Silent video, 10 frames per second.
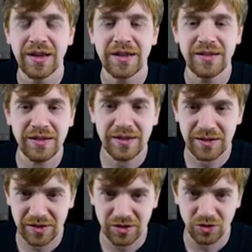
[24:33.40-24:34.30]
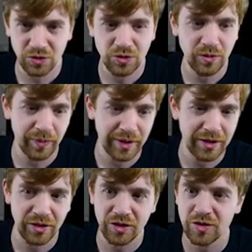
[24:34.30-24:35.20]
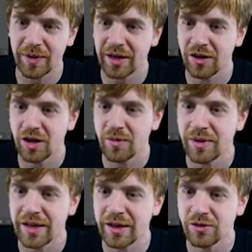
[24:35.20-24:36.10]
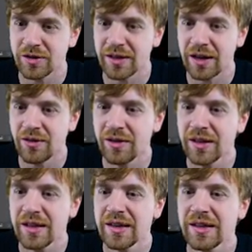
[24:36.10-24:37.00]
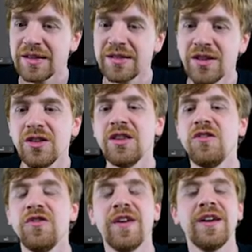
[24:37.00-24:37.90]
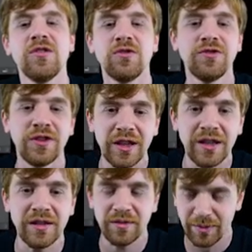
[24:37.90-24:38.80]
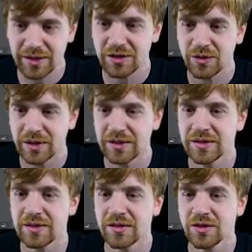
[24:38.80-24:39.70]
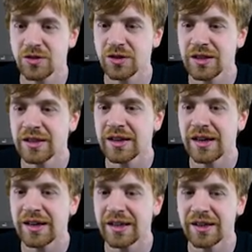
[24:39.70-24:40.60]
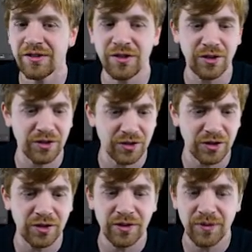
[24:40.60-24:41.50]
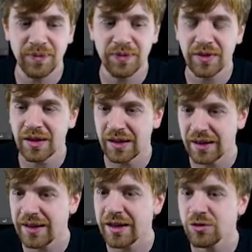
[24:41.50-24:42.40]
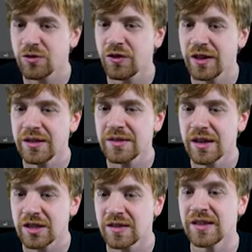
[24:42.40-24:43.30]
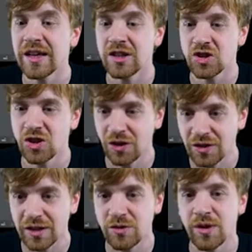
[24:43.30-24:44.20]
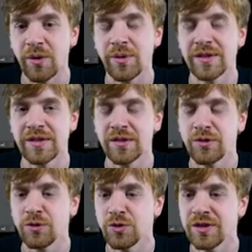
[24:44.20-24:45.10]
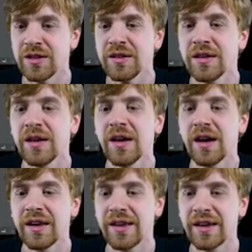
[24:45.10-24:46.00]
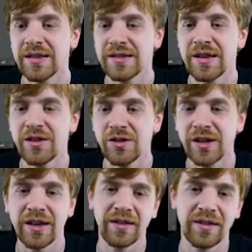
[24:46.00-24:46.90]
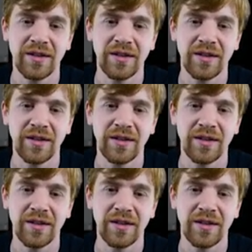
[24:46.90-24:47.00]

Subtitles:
This is due because my column layout now is not defined to fill in my screens. So here I have the layout things and the ensure that you are using, and I can say okay,